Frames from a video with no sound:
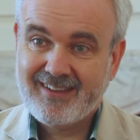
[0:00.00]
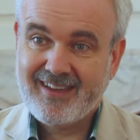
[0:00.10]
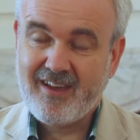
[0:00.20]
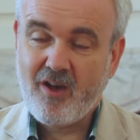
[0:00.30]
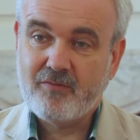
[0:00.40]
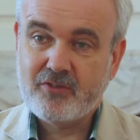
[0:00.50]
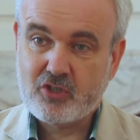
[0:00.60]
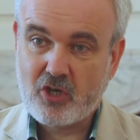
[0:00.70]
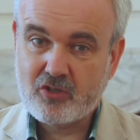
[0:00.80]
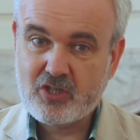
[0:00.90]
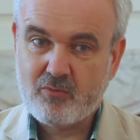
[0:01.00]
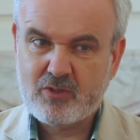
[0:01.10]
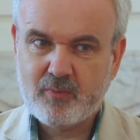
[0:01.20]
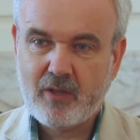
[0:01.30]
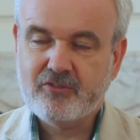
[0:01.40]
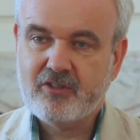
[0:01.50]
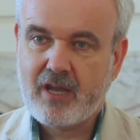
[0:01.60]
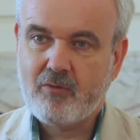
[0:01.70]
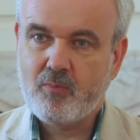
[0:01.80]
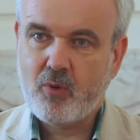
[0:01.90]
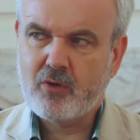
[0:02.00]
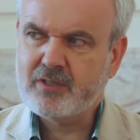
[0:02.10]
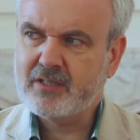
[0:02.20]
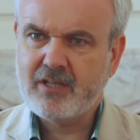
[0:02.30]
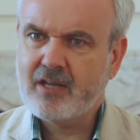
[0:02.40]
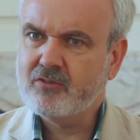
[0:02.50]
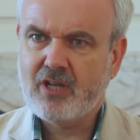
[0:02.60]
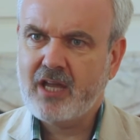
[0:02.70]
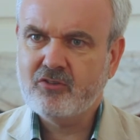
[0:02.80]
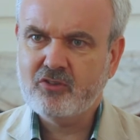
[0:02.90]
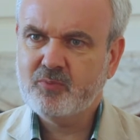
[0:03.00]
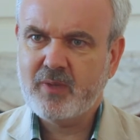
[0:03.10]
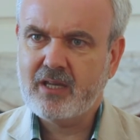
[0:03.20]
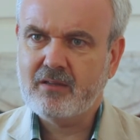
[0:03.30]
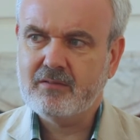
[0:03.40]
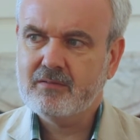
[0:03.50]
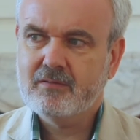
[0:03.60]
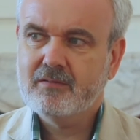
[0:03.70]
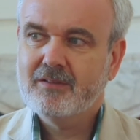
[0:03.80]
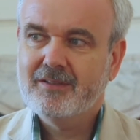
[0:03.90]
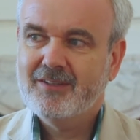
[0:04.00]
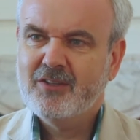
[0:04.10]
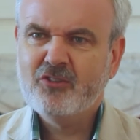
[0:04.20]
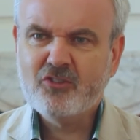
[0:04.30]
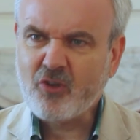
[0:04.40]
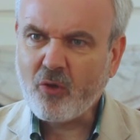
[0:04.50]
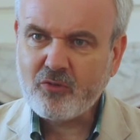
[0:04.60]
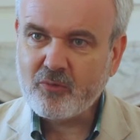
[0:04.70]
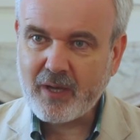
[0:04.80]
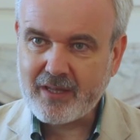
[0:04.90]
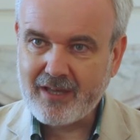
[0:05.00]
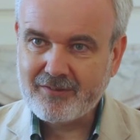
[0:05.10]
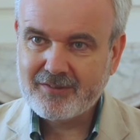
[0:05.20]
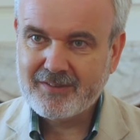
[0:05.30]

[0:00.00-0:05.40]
of the church in response to that report, and just being stunned by that.